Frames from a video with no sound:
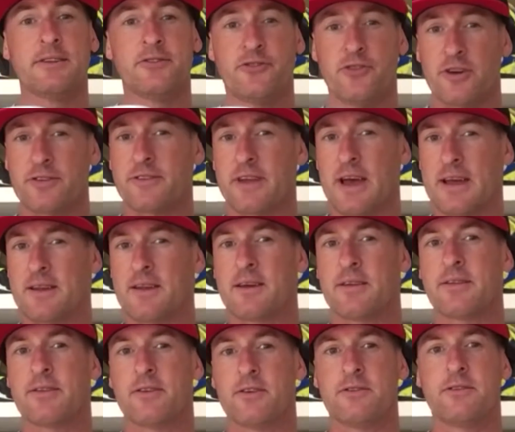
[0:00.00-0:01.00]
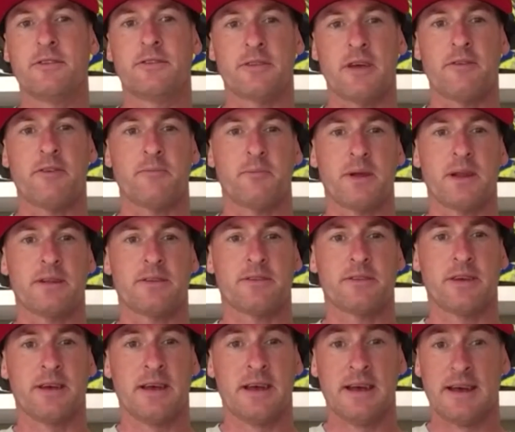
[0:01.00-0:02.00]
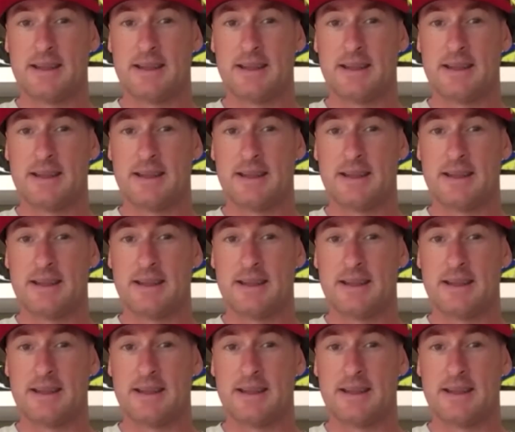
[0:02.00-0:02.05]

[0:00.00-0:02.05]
just under 37 minutes.